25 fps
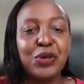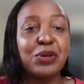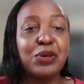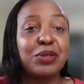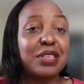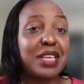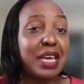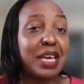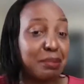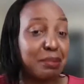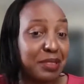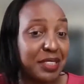
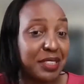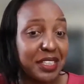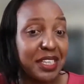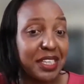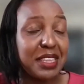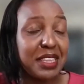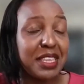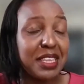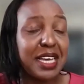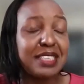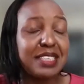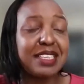for
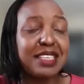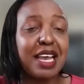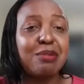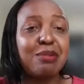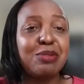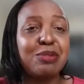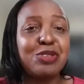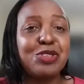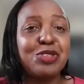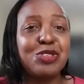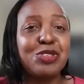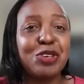them taking
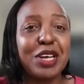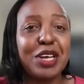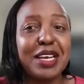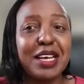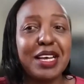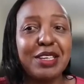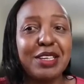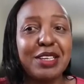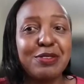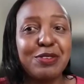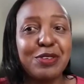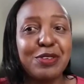their time to
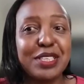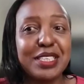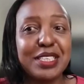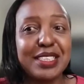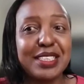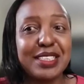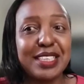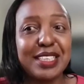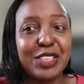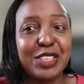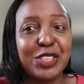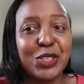join us
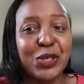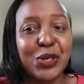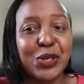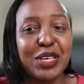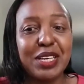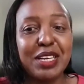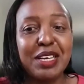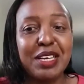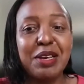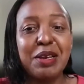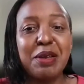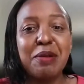for this
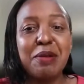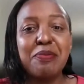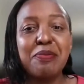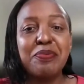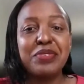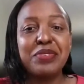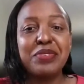session.